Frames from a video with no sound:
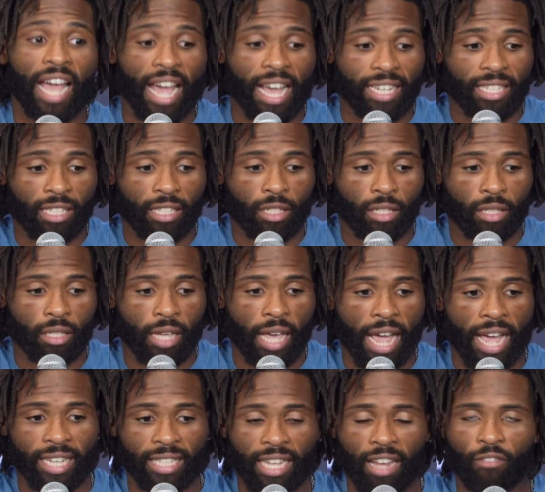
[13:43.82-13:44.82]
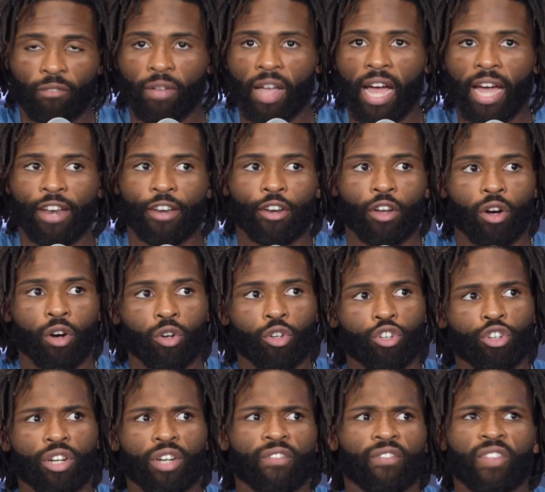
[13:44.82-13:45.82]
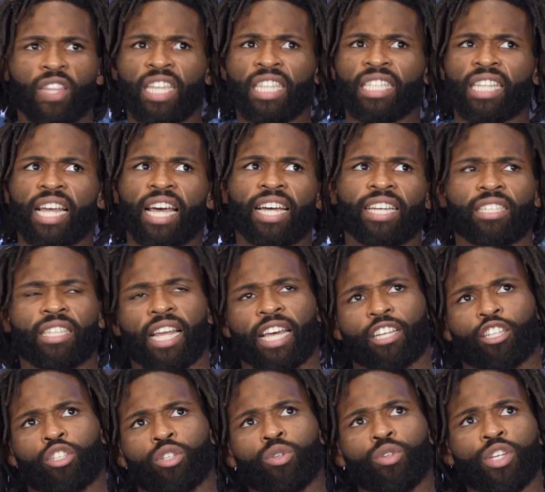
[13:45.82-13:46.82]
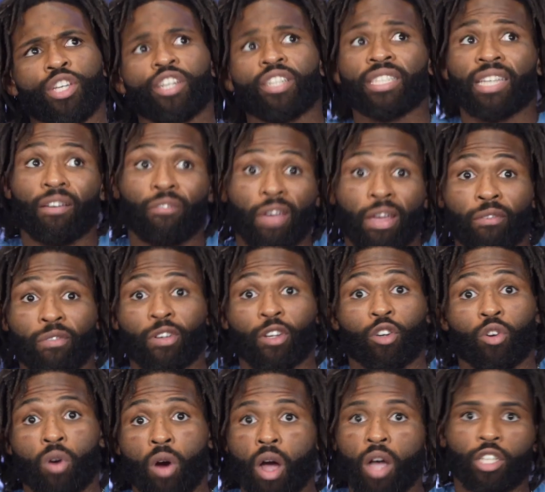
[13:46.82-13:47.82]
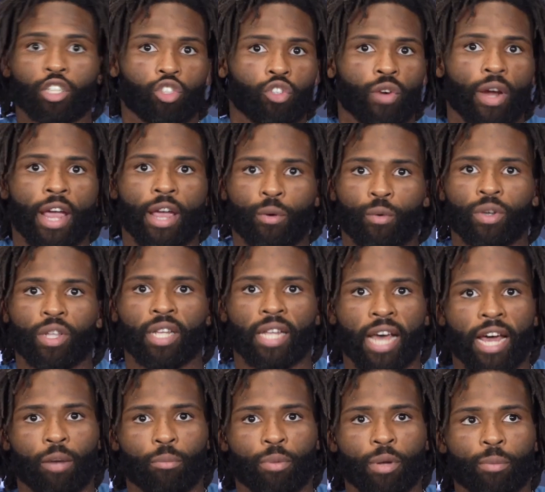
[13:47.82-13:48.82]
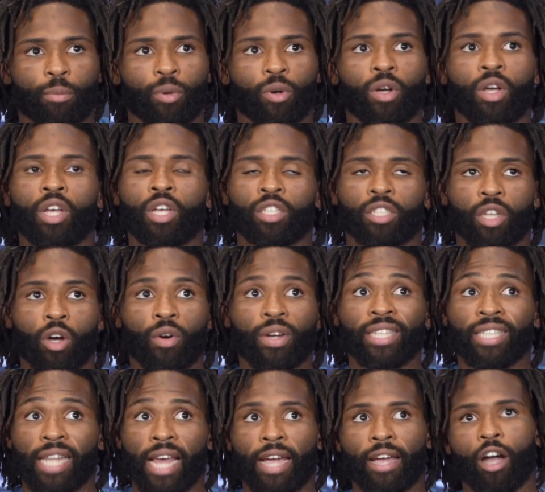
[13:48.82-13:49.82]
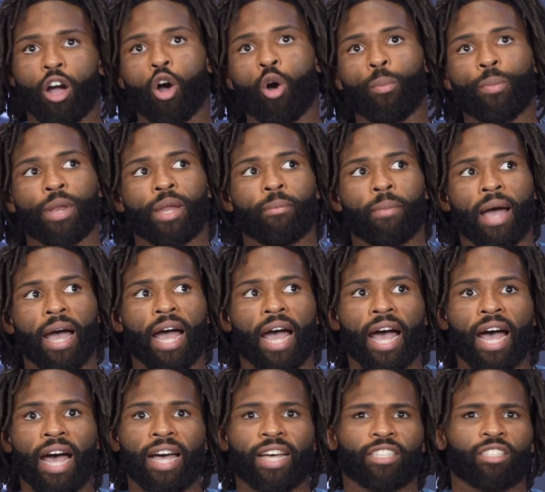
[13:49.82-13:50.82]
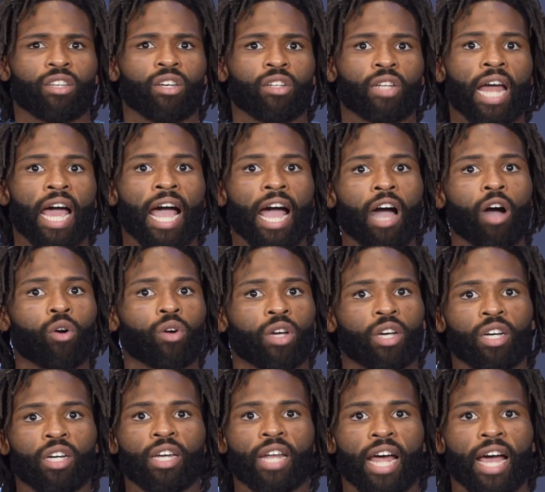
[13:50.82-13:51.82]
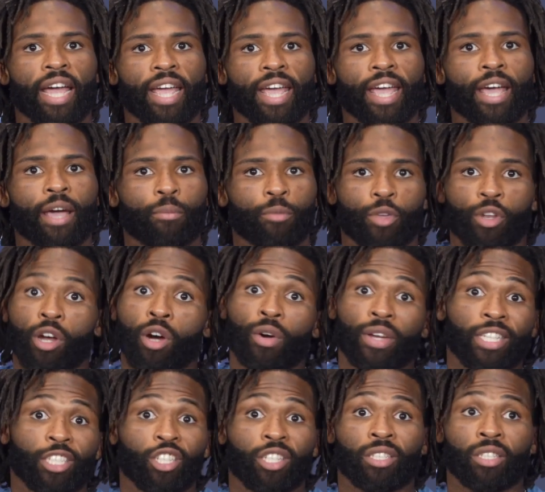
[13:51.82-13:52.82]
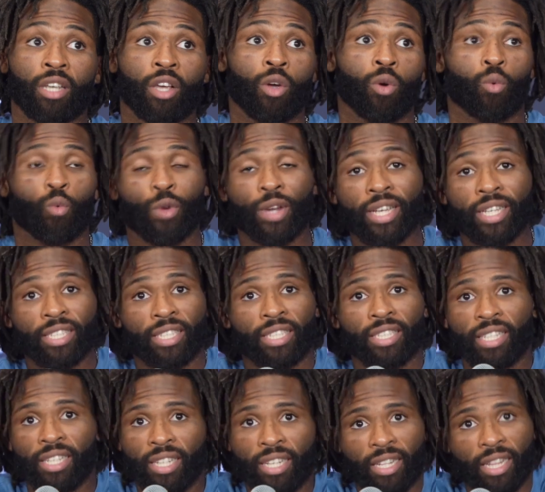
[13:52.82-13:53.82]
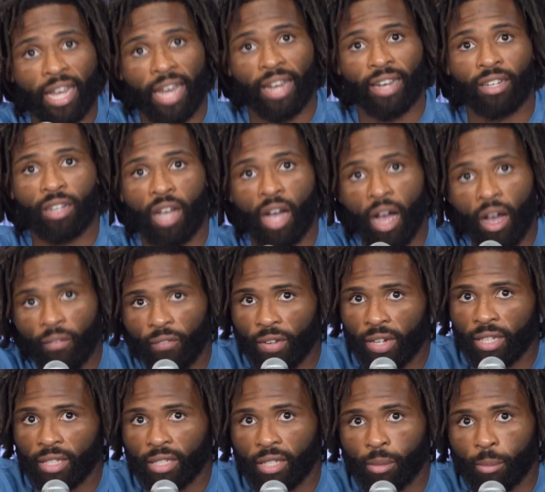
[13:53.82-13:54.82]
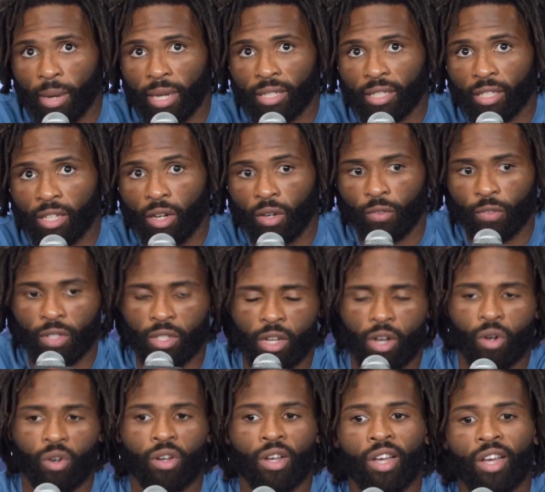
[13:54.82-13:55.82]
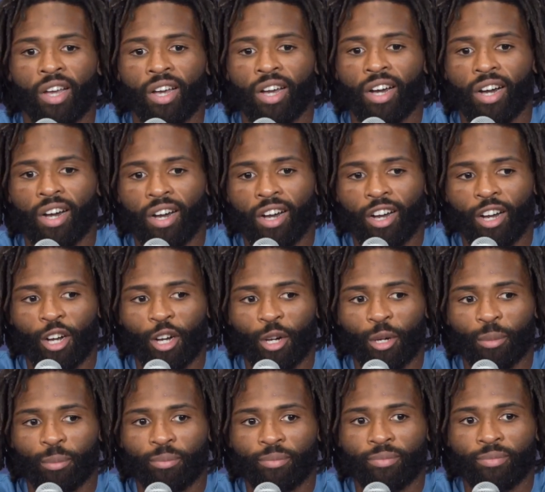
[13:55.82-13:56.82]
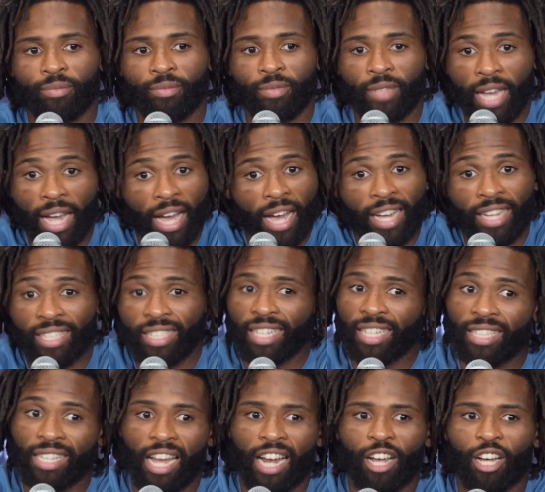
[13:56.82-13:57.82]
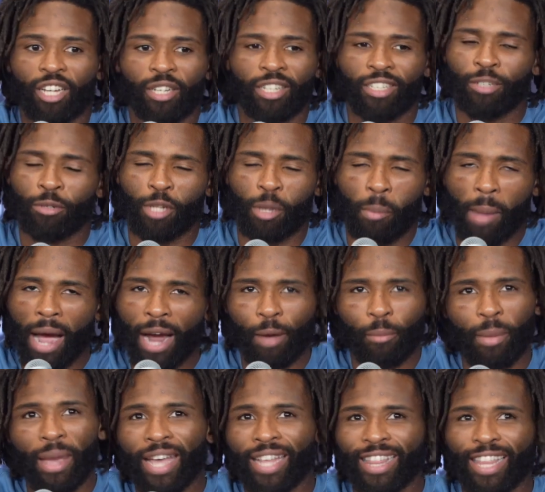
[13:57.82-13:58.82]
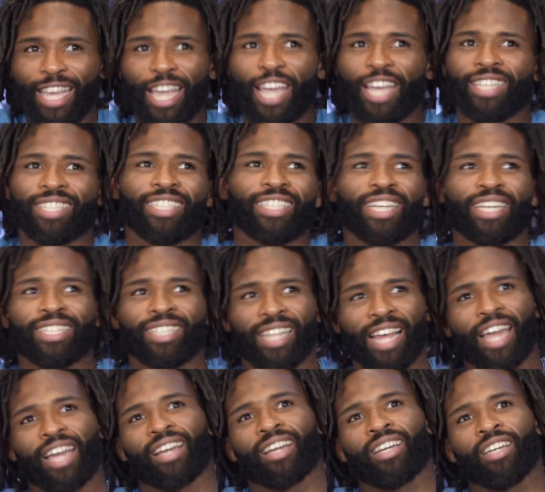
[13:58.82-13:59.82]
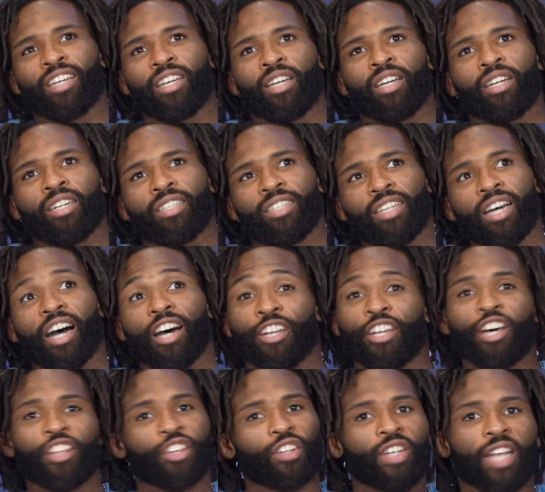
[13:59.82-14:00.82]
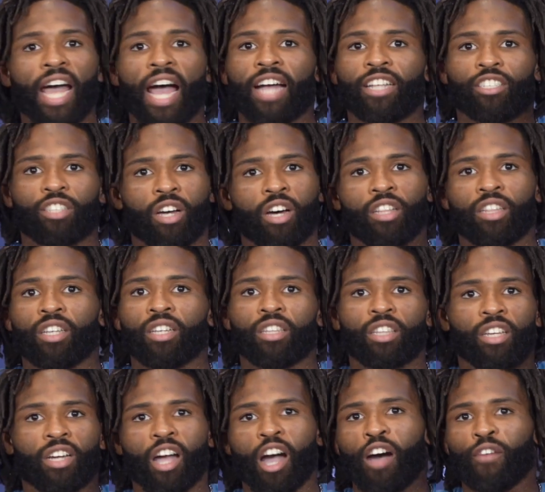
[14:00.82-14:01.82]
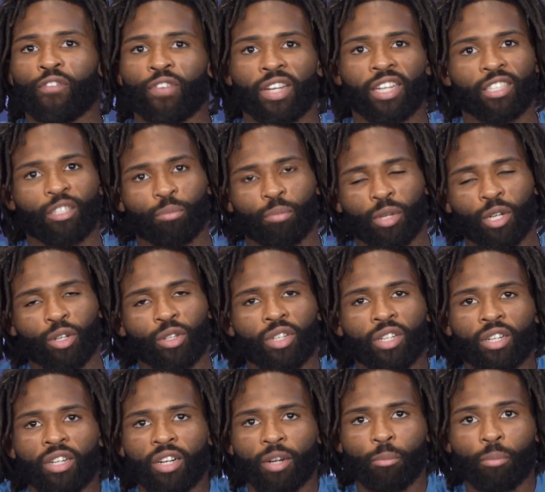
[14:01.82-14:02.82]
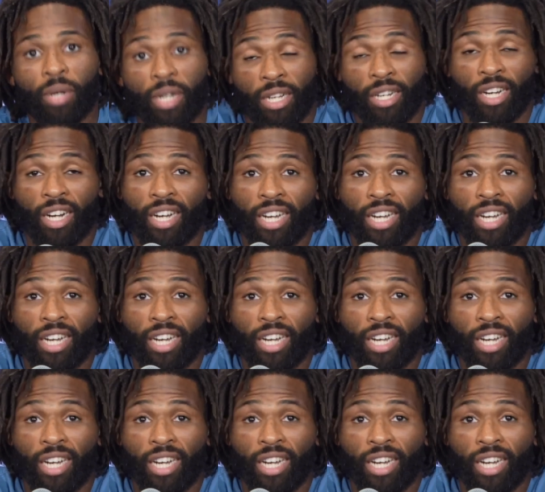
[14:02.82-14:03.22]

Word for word: as I've gotten older, of these last like 2 years, I've been able to cross train with a lot of people. So it's like opening my eyes on how good I am, you know, and just reinstilling that confidence in myself. So, yeah, it's like the Magomed thing is just like another notch on the confidence builder, but